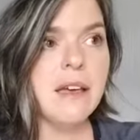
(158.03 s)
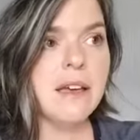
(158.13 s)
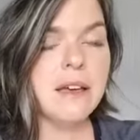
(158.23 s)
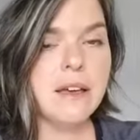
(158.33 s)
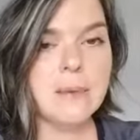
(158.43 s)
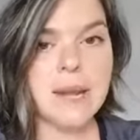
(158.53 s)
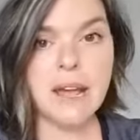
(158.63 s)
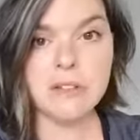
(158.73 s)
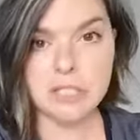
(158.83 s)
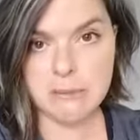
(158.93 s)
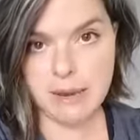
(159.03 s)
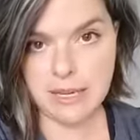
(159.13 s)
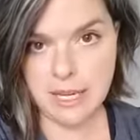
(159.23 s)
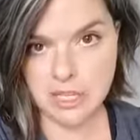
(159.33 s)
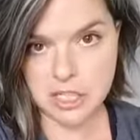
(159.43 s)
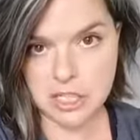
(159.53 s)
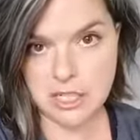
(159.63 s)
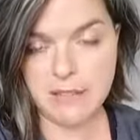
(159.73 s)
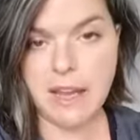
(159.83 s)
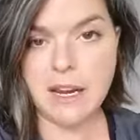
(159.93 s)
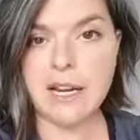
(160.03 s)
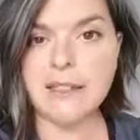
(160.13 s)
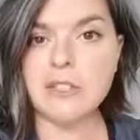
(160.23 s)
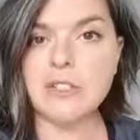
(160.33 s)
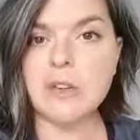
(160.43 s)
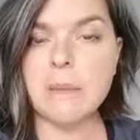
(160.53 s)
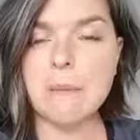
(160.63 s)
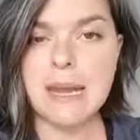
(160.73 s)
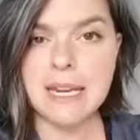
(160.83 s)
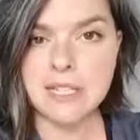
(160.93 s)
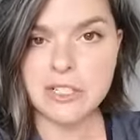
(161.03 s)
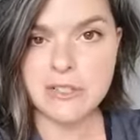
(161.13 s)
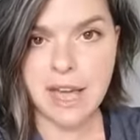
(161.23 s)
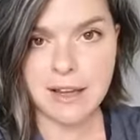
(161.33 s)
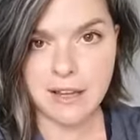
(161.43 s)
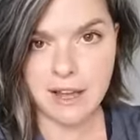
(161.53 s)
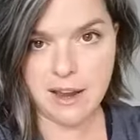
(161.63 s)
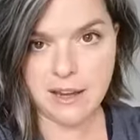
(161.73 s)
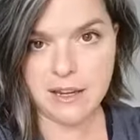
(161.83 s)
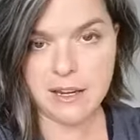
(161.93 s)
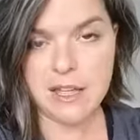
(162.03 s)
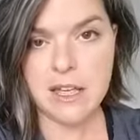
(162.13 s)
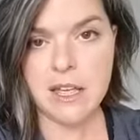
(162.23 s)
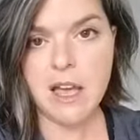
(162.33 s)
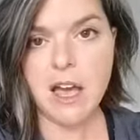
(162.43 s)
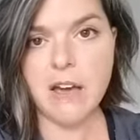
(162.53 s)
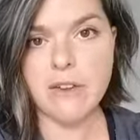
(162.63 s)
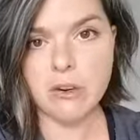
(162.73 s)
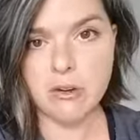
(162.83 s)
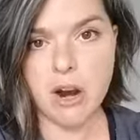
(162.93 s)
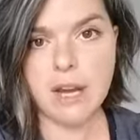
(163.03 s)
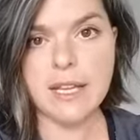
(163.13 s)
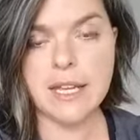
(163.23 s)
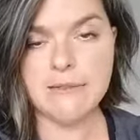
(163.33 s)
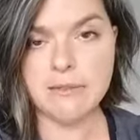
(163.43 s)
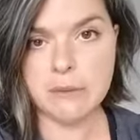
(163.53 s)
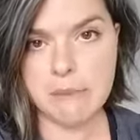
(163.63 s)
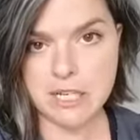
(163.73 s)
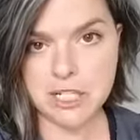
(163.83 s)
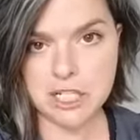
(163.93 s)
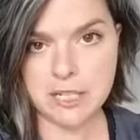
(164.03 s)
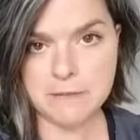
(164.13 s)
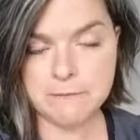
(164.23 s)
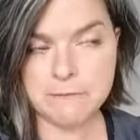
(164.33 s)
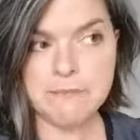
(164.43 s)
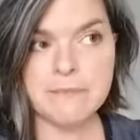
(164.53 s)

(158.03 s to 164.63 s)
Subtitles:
an allergy medication, that kind of thing. So you can manage that kind of a chronic inflammation.